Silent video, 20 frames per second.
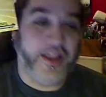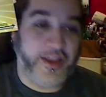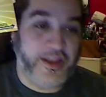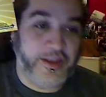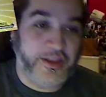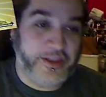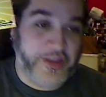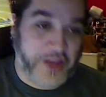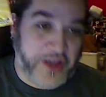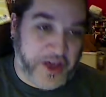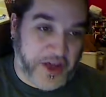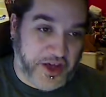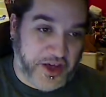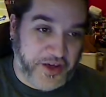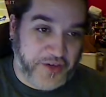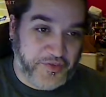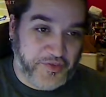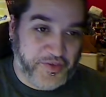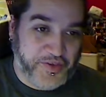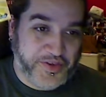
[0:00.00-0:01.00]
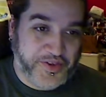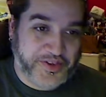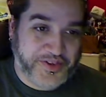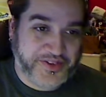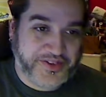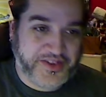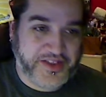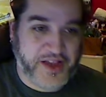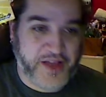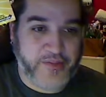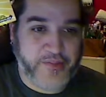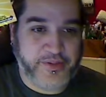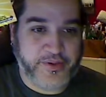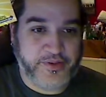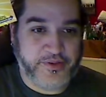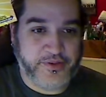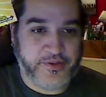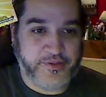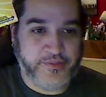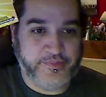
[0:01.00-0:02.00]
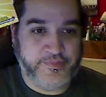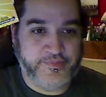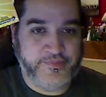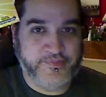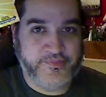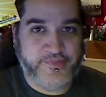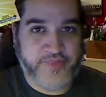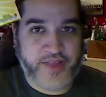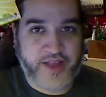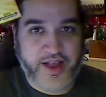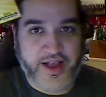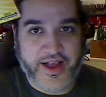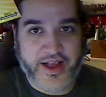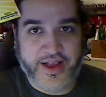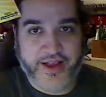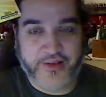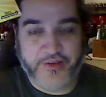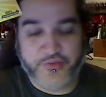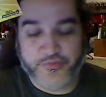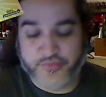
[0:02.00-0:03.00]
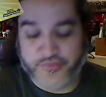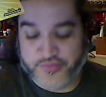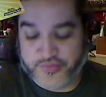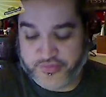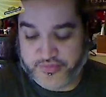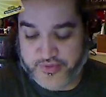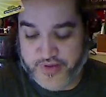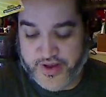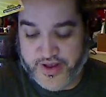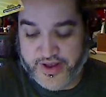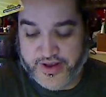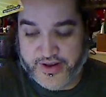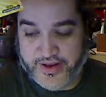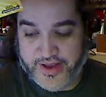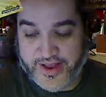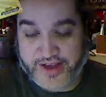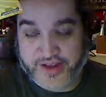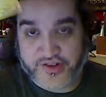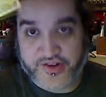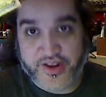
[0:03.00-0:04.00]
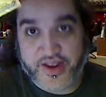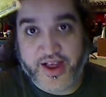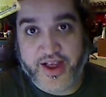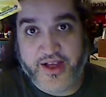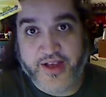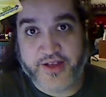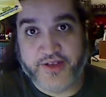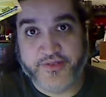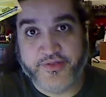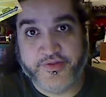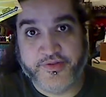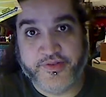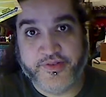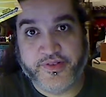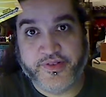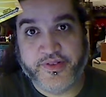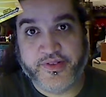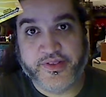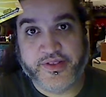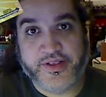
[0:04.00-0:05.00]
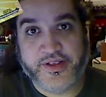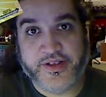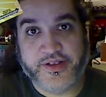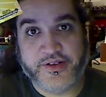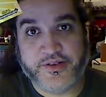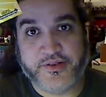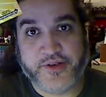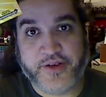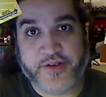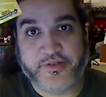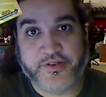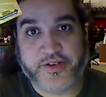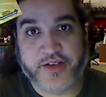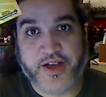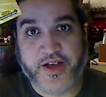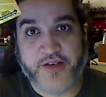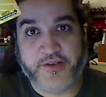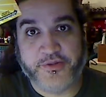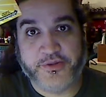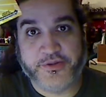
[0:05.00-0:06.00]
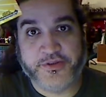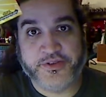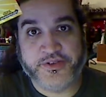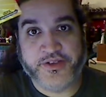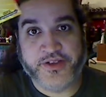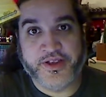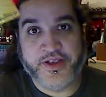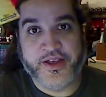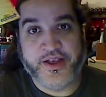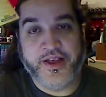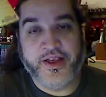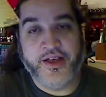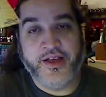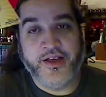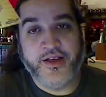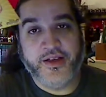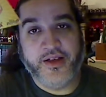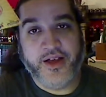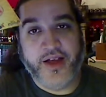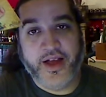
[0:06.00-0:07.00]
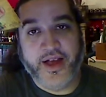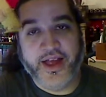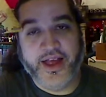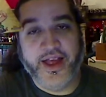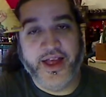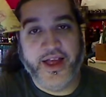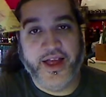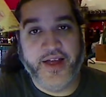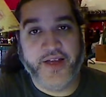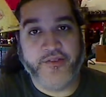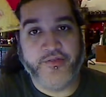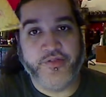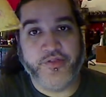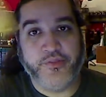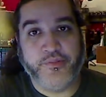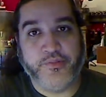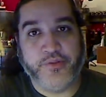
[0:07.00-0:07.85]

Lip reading: love Scott Pilgrim. I actually have the graphic novels. I have the